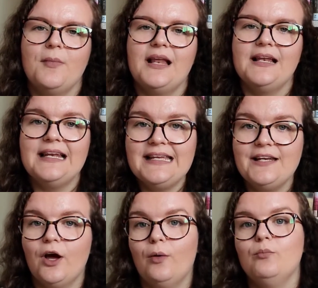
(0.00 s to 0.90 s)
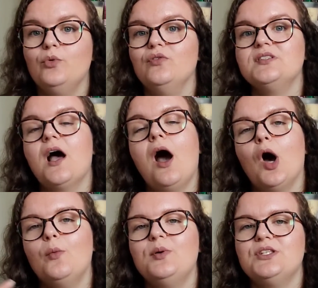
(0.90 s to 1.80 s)
Lena moves
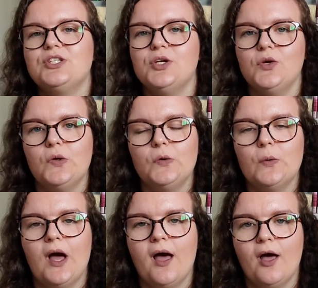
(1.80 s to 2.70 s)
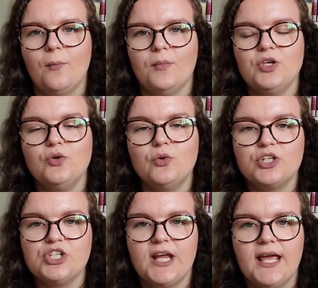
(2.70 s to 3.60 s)
up to
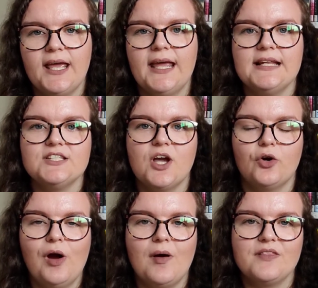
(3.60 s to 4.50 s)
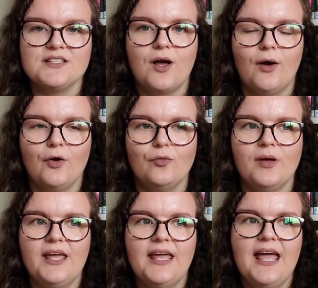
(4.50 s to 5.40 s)
Yorkshire into her grandmother's home
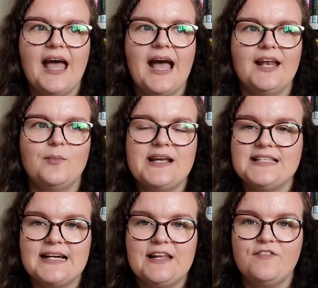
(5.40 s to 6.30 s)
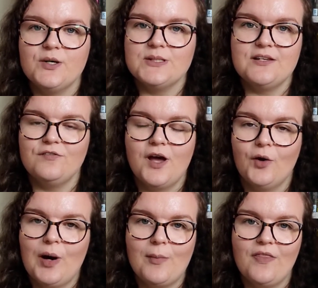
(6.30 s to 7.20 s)
and basically fills in for her
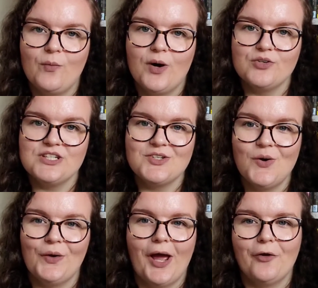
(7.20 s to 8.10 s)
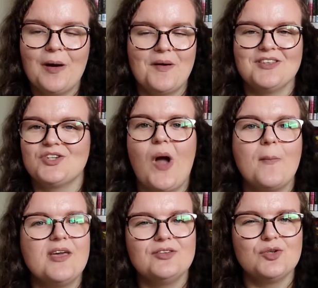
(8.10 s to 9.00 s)
grandmother while she's gone. Her grandmother's quite a
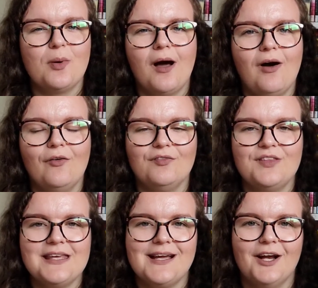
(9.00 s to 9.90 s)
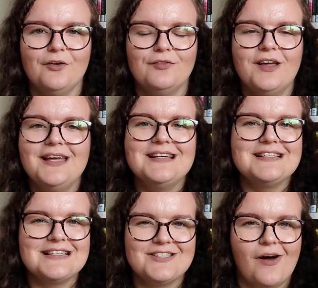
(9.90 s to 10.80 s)
pivotal part of the kind of
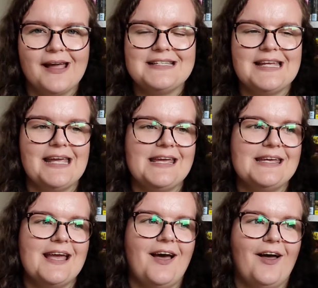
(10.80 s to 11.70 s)
society,